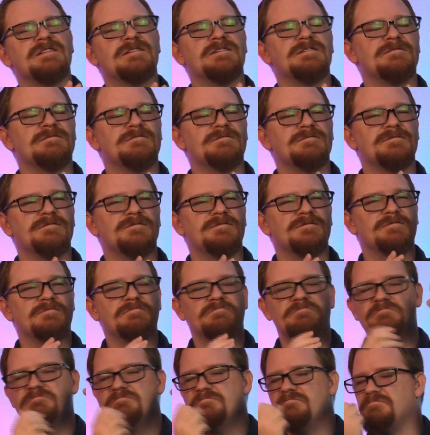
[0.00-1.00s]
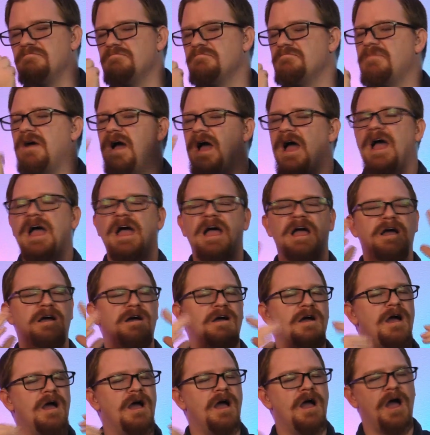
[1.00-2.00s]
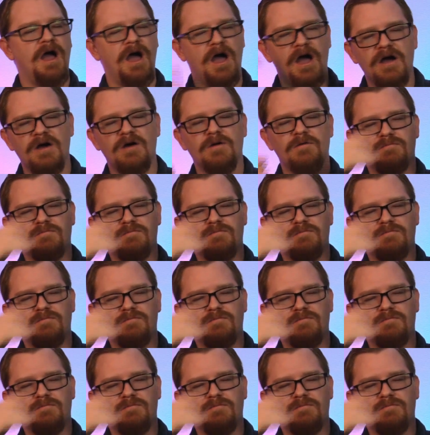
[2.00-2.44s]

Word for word: Jesus Christ could ask a